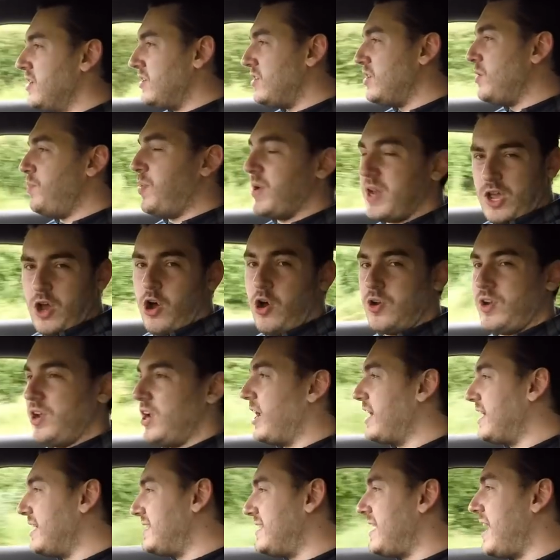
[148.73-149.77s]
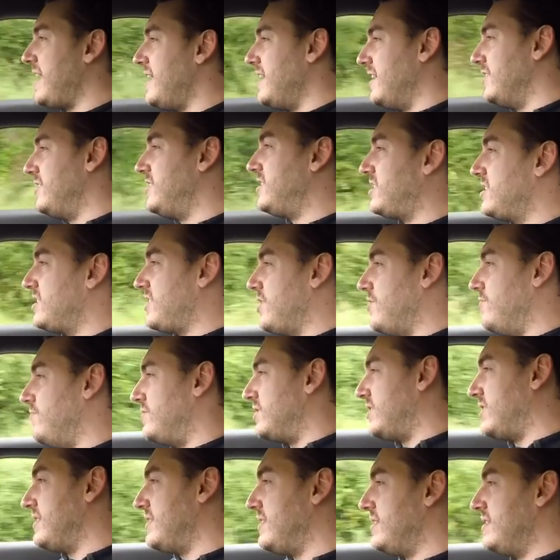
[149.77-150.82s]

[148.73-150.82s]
you put it on like a tailored suit.